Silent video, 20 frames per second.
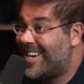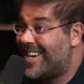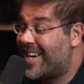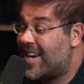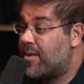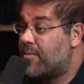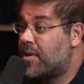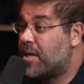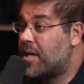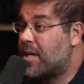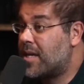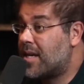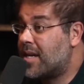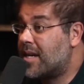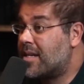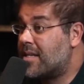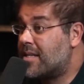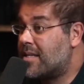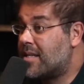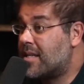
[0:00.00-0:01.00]
And what he
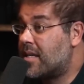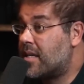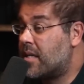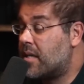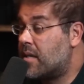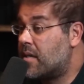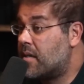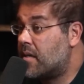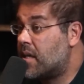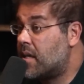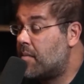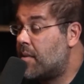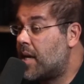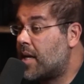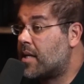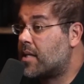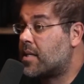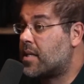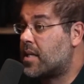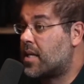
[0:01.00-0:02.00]
does is he
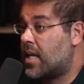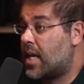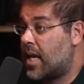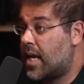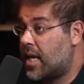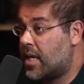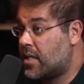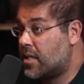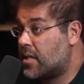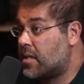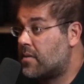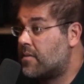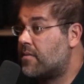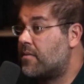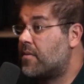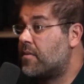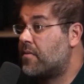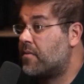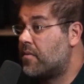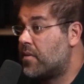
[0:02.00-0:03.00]
makes the case
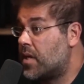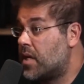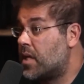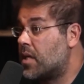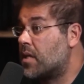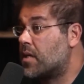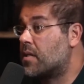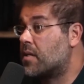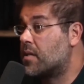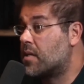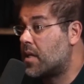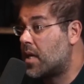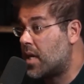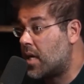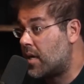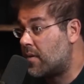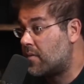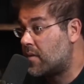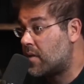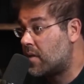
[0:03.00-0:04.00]
for freeing the
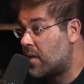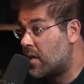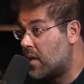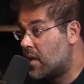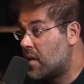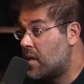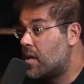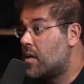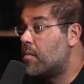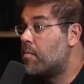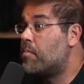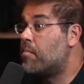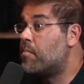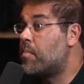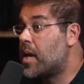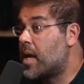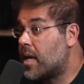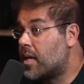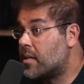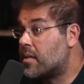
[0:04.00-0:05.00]
slaves
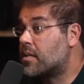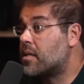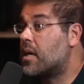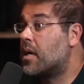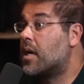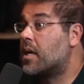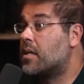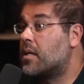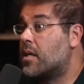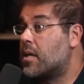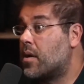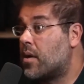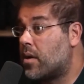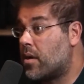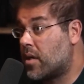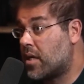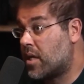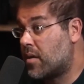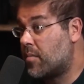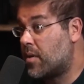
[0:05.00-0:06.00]
based on the
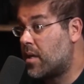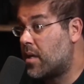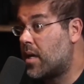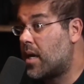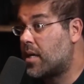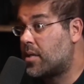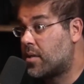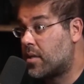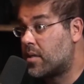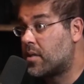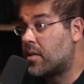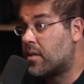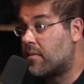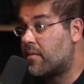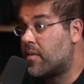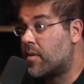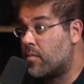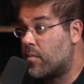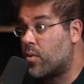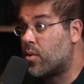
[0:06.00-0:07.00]
argument, not just
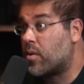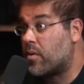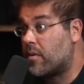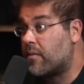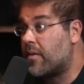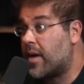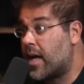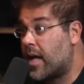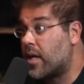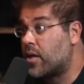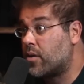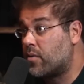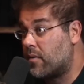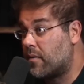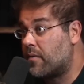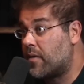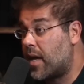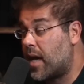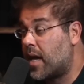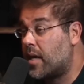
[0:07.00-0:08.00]
of the moral value
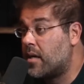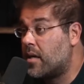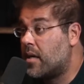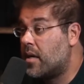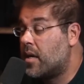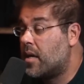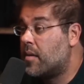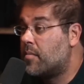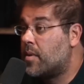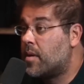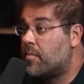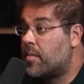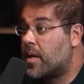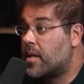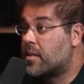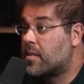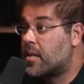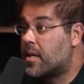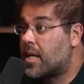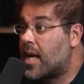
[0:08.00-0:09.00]
of that, but
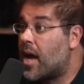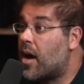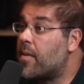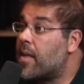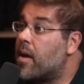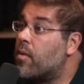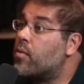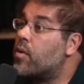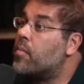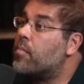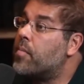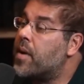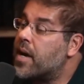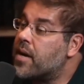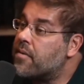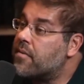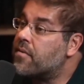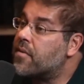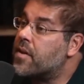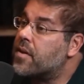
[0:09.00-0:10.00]
based on how that will
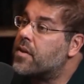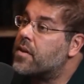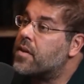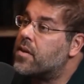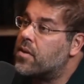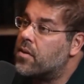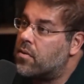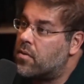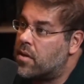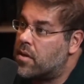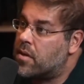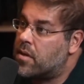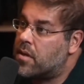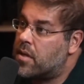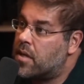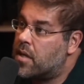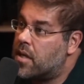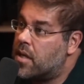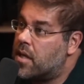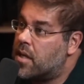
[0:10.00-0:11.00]
benefit the North.
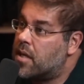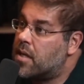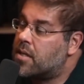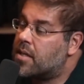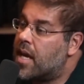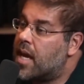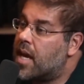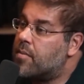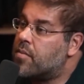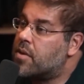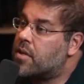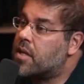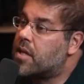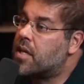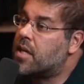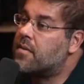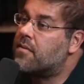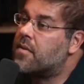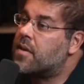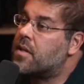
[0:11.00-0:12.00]
He's able to
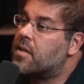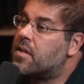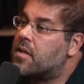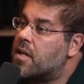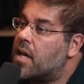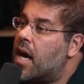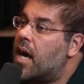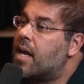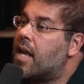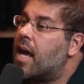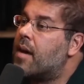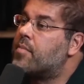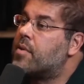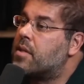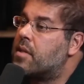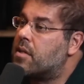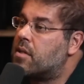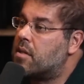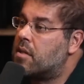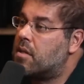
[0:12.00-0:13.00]
convince non
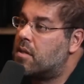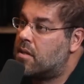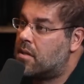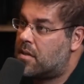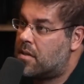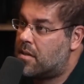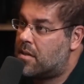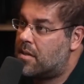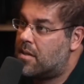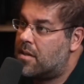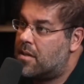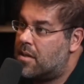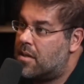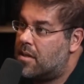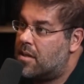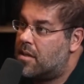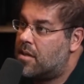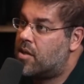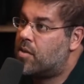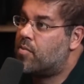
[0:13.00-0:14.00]
abolitionists
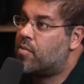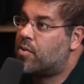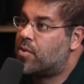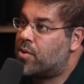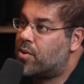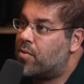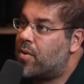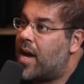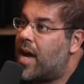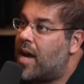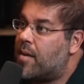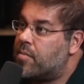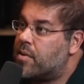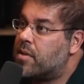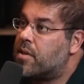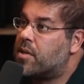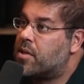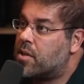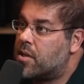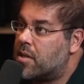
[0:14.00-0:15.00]
to pursue
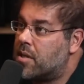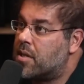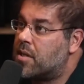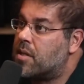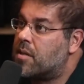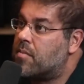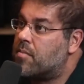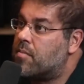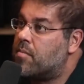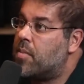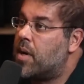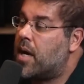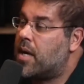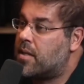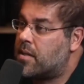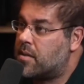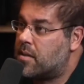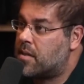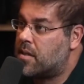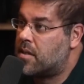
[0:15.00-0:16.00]
abolitionist
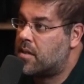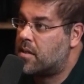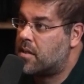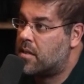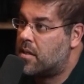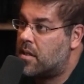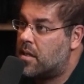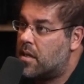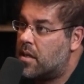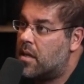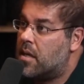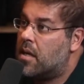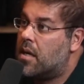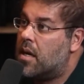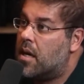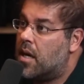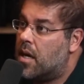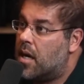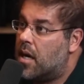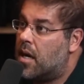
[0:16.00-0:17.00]
policies
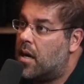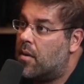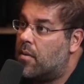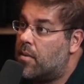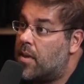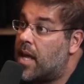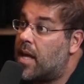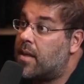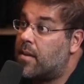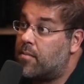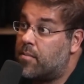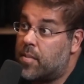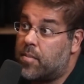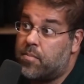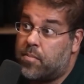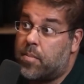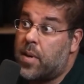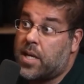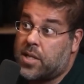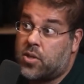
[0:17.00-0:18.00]
that
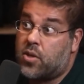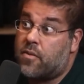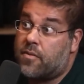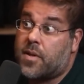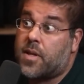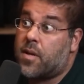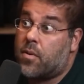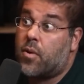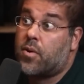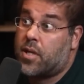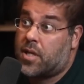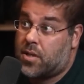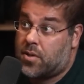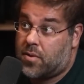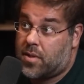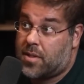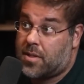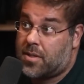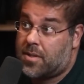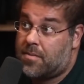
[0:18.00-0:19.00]
by serving their own
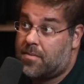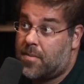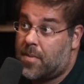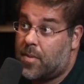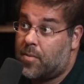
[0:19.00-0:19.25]
interests.